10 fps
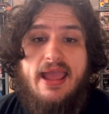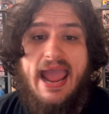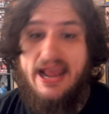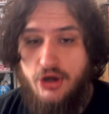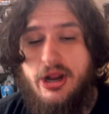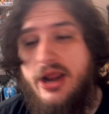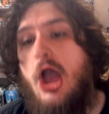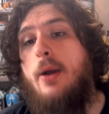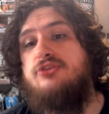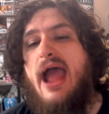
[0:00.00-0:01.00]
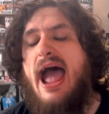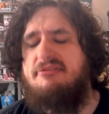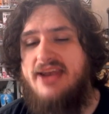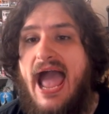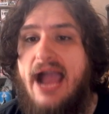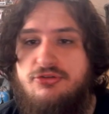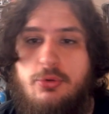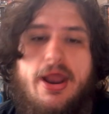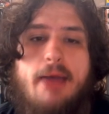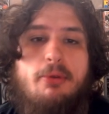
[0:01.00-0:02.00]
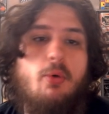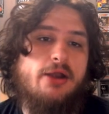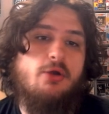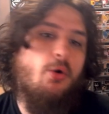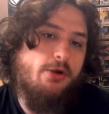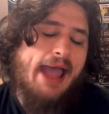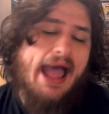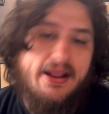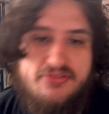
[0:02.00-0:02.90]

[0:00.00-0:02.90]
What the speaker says: and you're going to go and draft an actual number one quarterback.